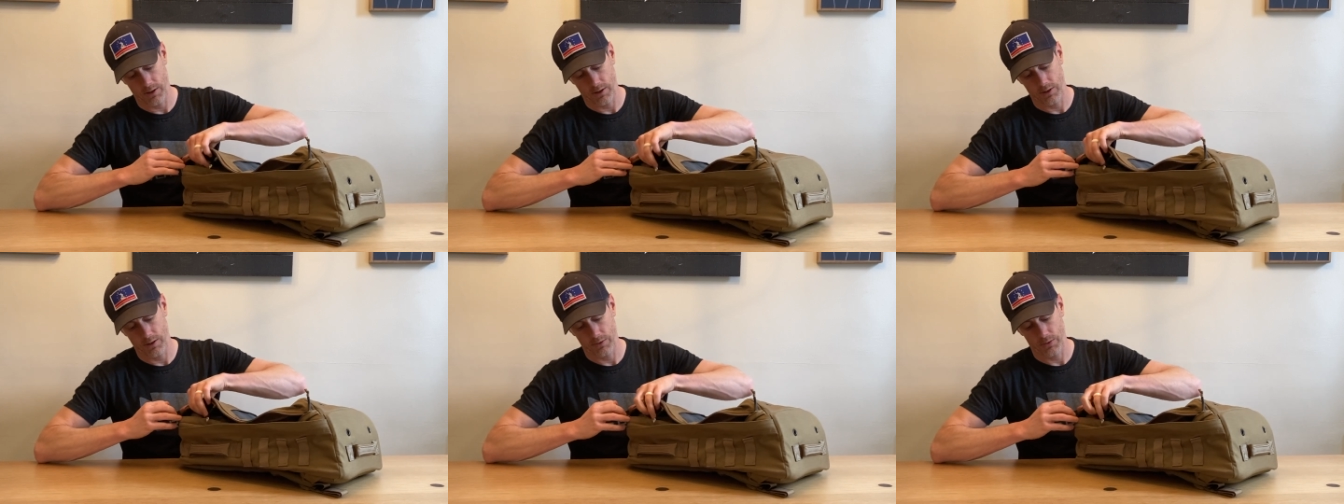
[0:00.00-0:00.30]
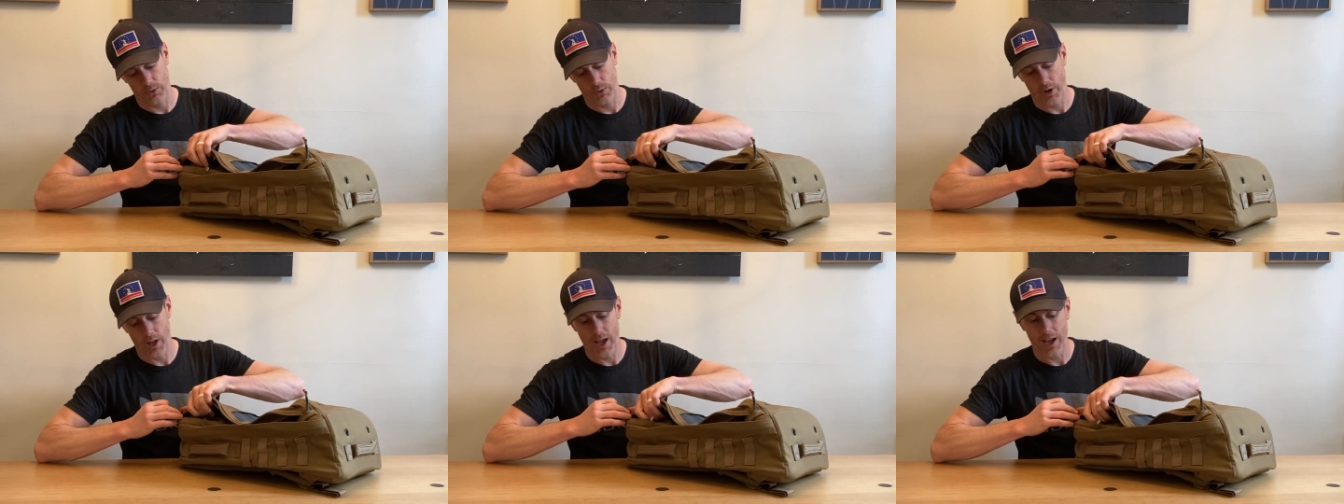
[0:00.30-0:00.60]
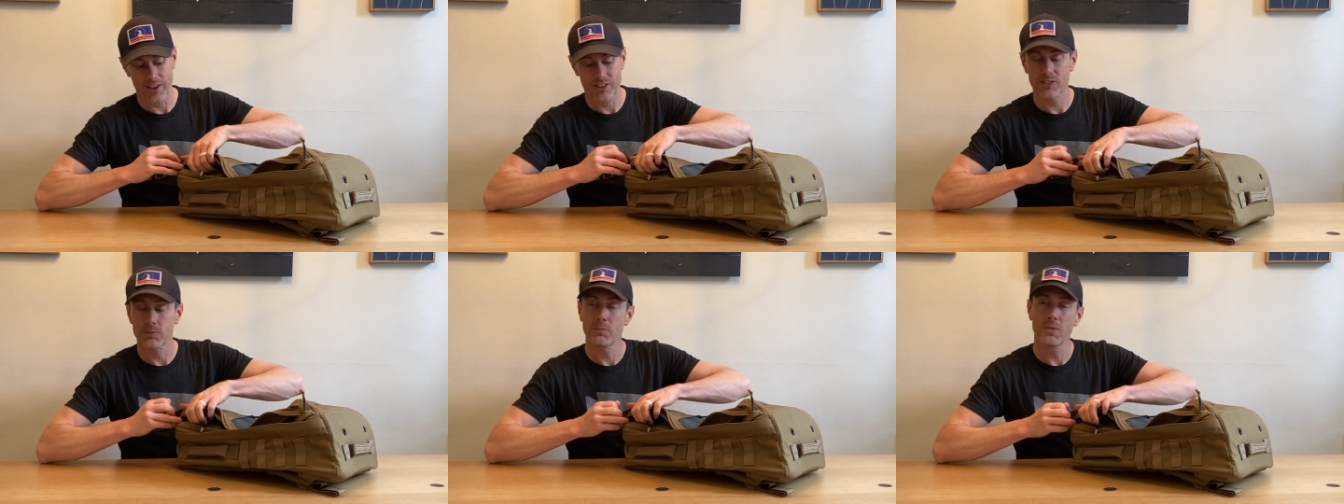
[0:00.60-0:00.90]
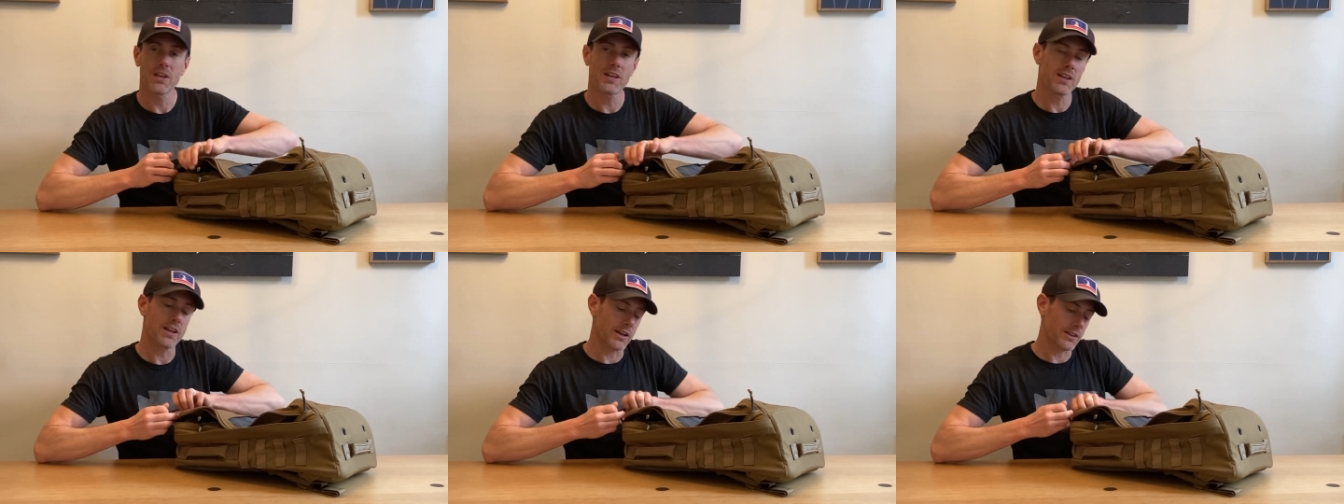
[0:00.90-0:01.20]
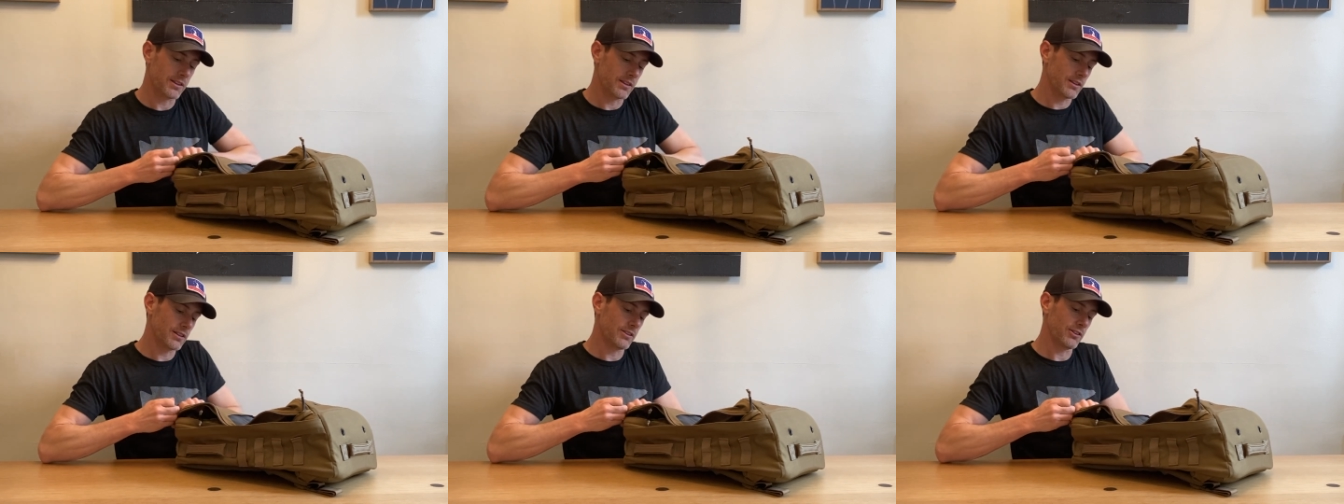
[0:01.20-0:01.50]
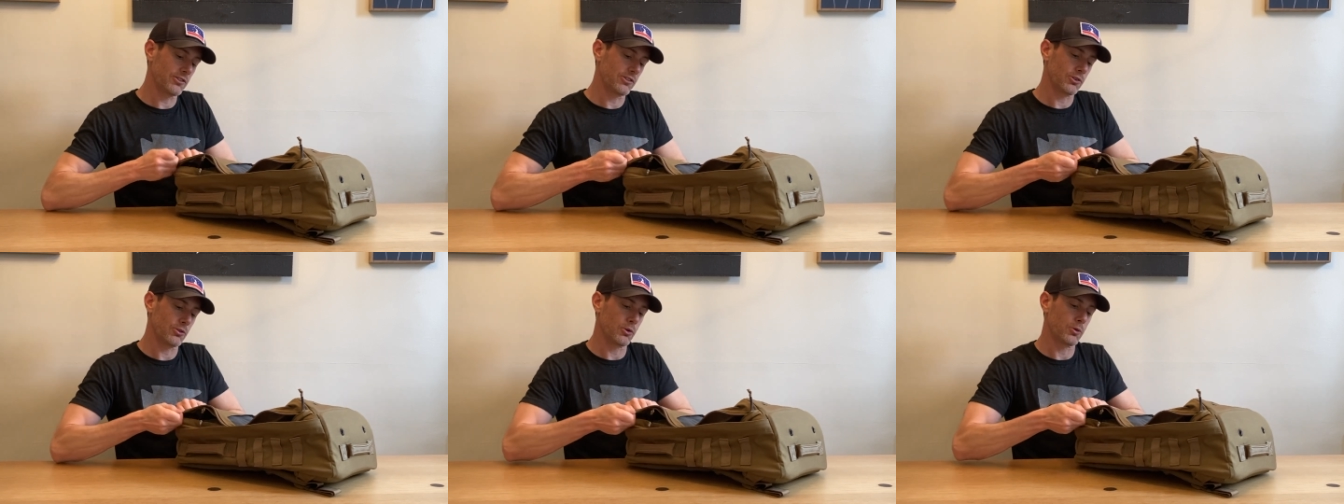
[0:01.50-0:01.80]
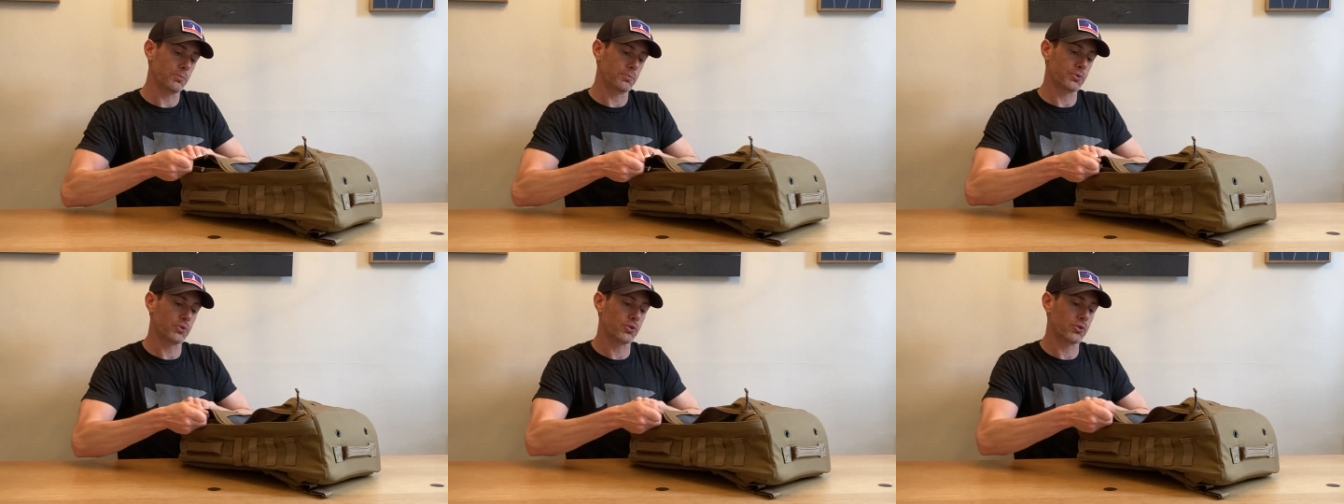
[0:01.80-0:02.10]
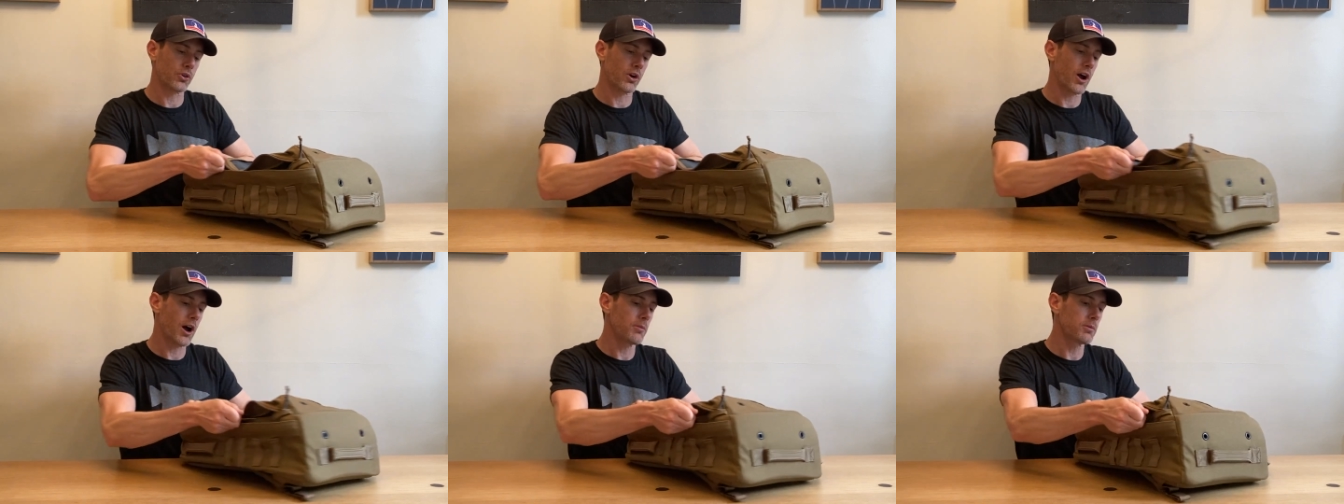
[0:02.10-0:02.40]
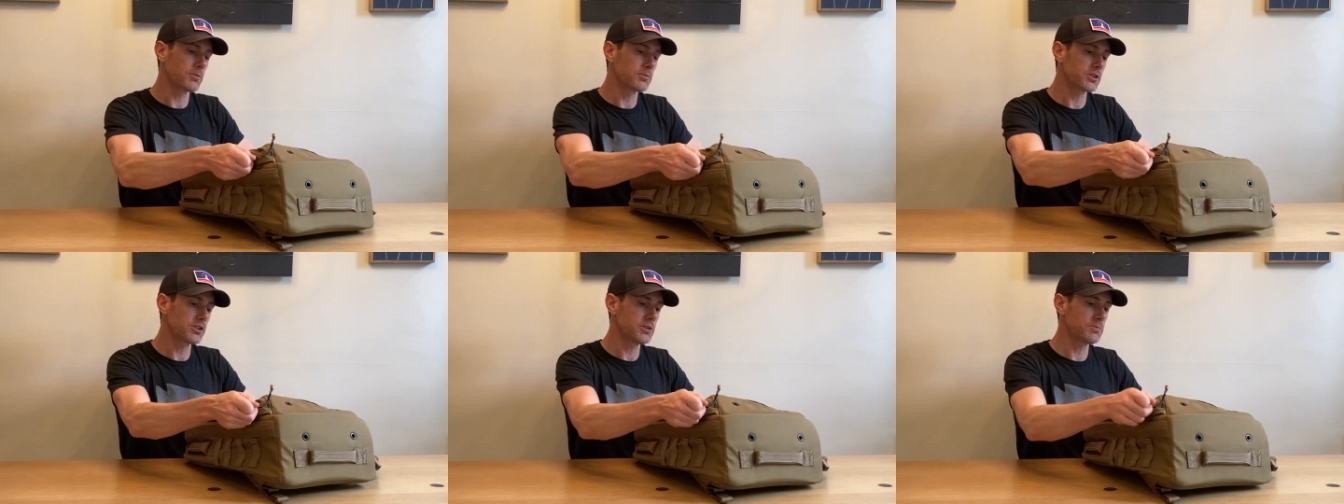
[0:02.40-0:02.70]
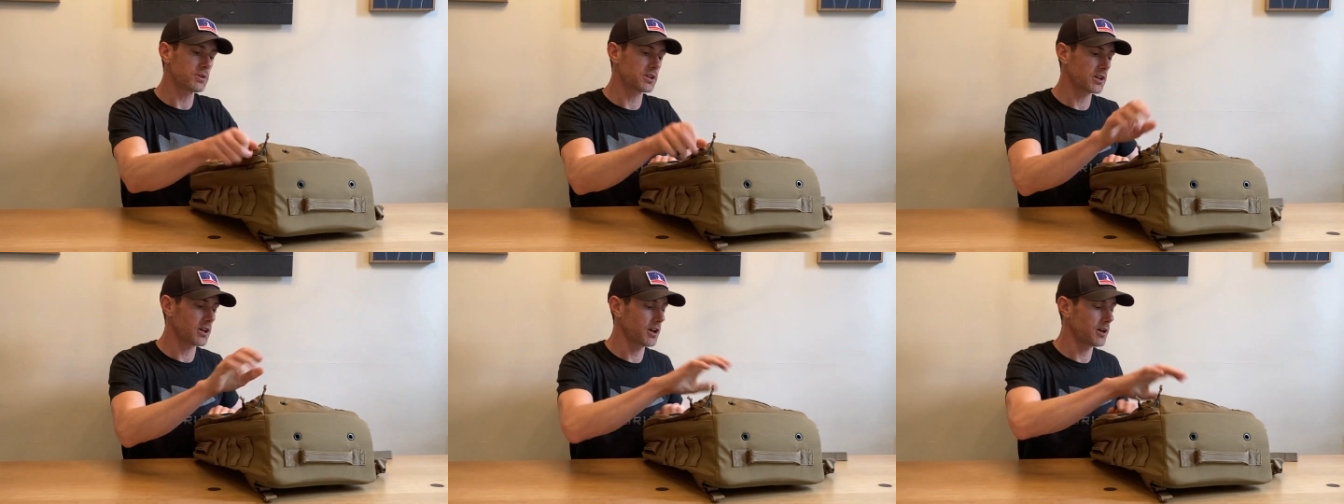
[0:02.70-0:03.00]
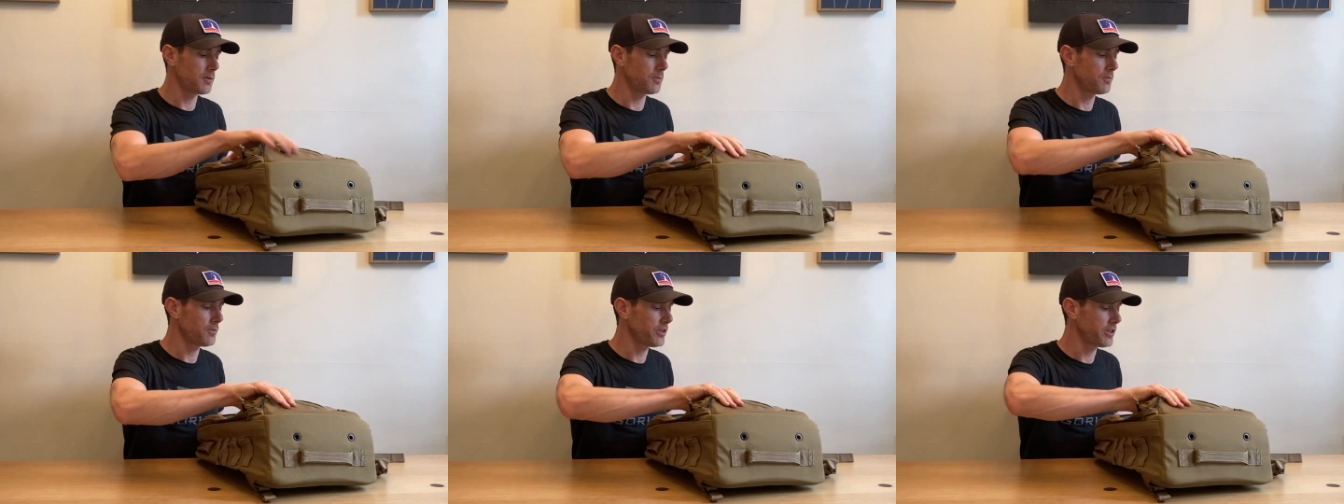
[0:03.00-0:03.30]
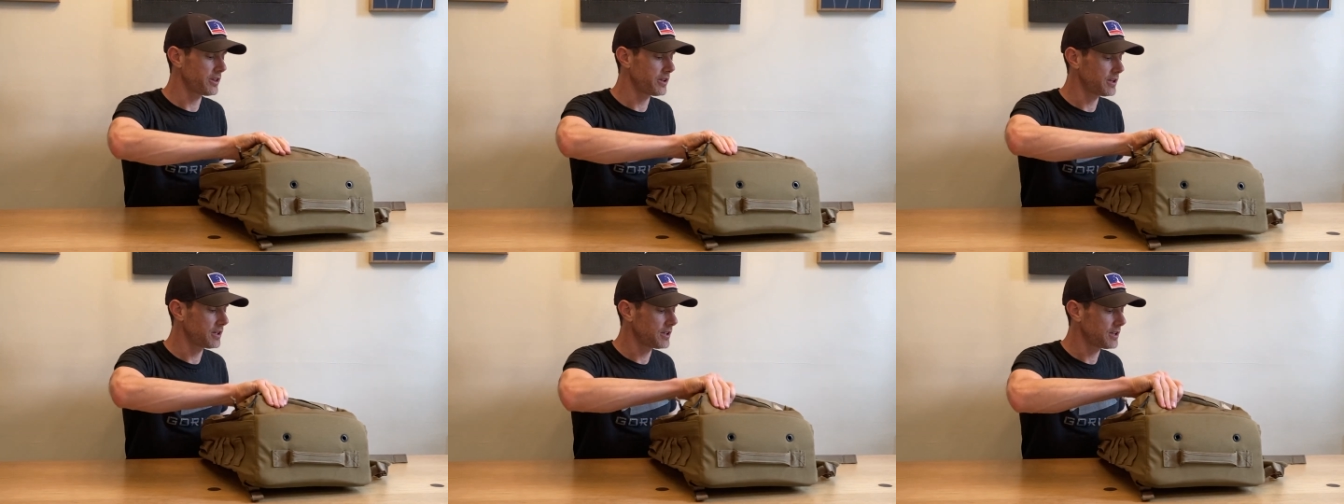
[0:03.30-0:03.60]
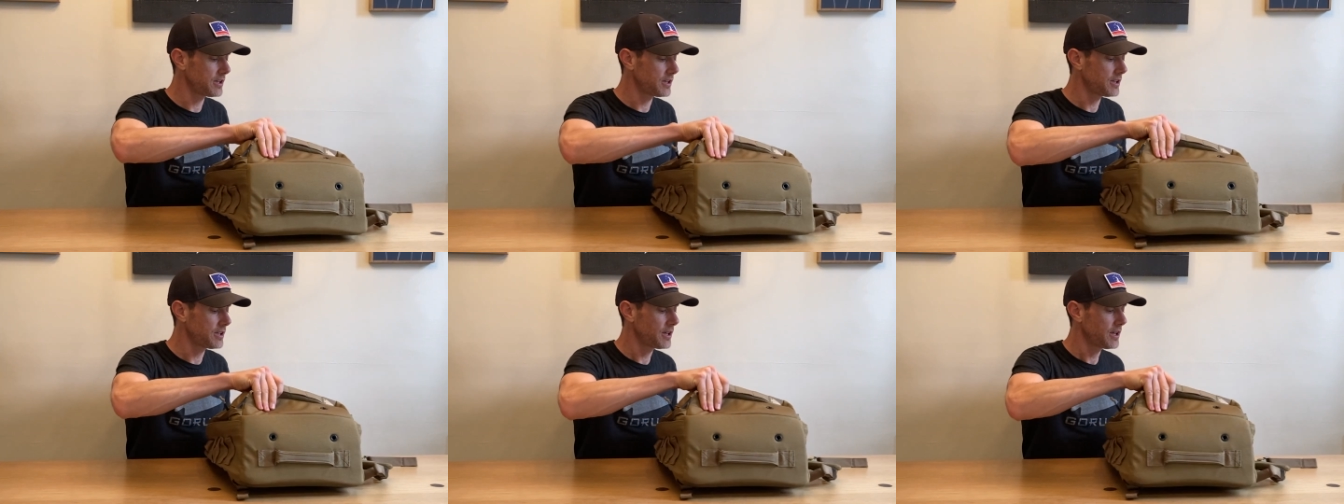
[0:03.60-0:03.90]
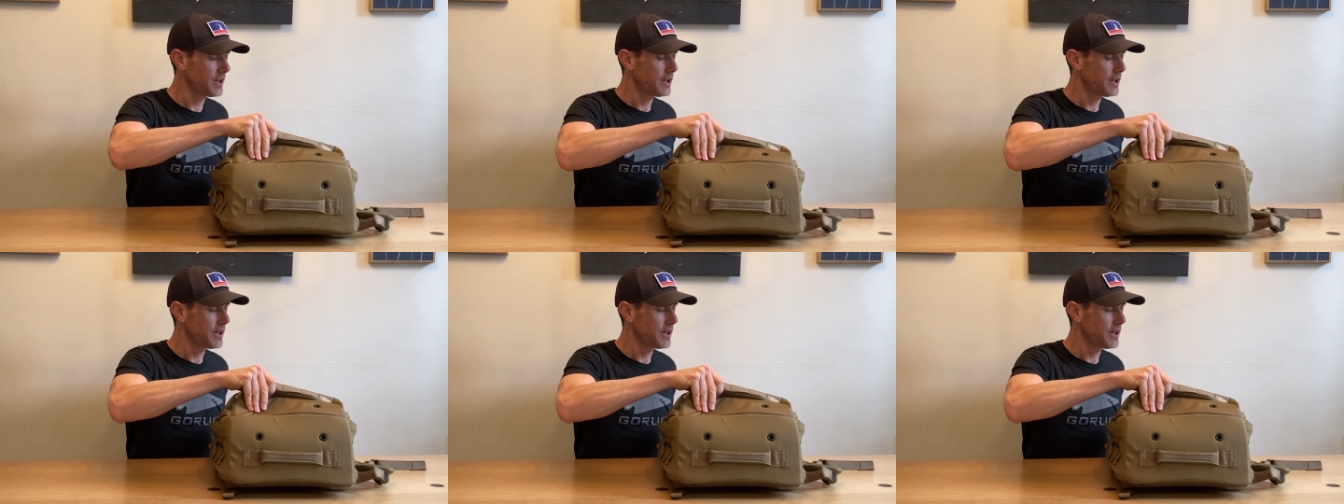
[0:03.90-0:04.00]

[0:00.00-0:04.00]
If you're to ask me, I think this will probably become the